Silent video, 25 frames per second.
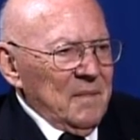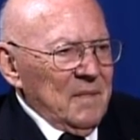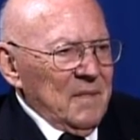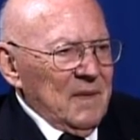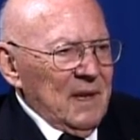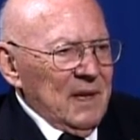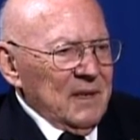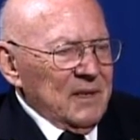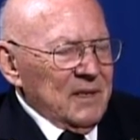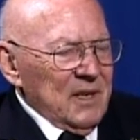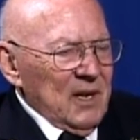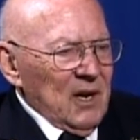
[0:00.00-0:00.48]

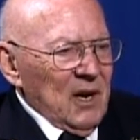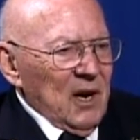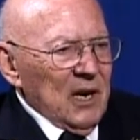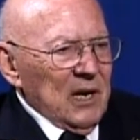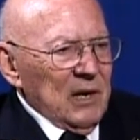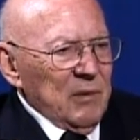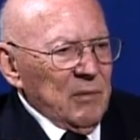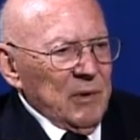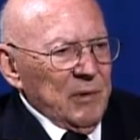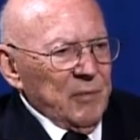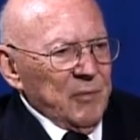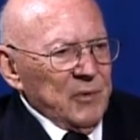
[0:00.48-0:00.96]
as the
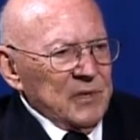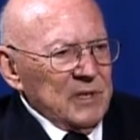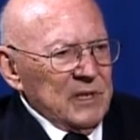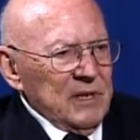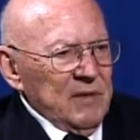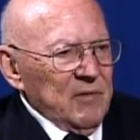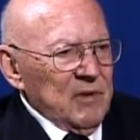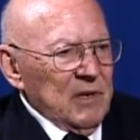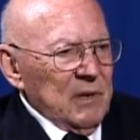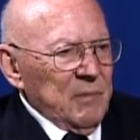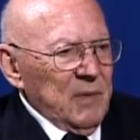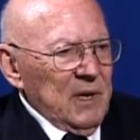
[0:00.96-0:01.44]
argument was
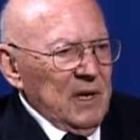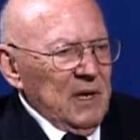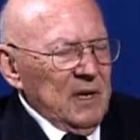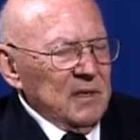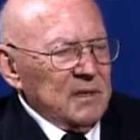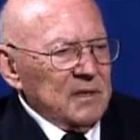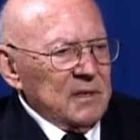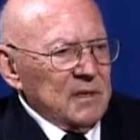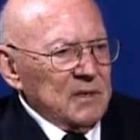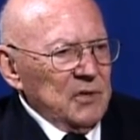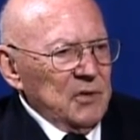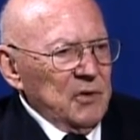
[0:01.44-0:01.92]
given to me, it
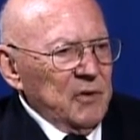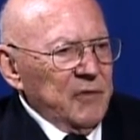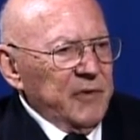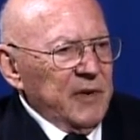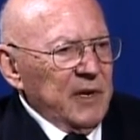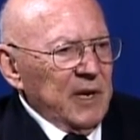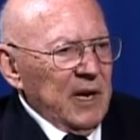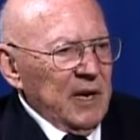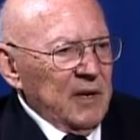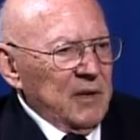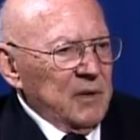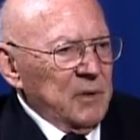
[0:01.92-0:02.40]
says, you've
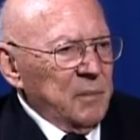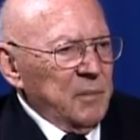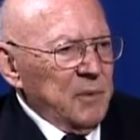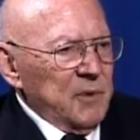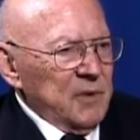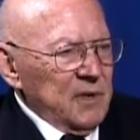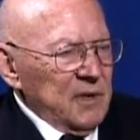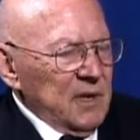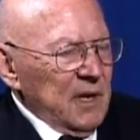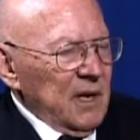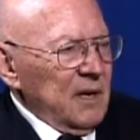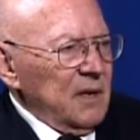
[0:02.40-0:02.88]
got to
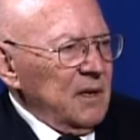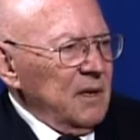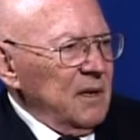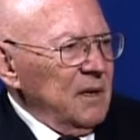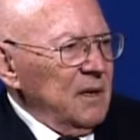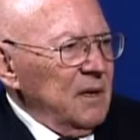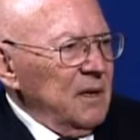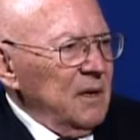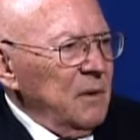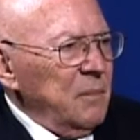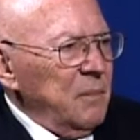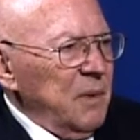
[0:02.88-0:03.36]
protect
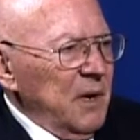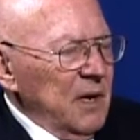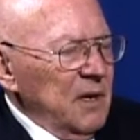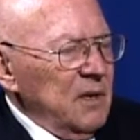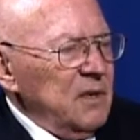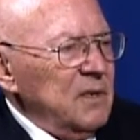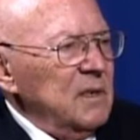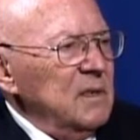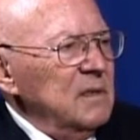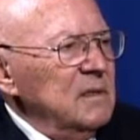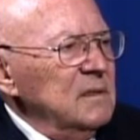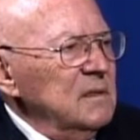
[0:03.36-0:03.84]
your
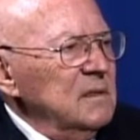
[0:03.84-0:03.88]
patient.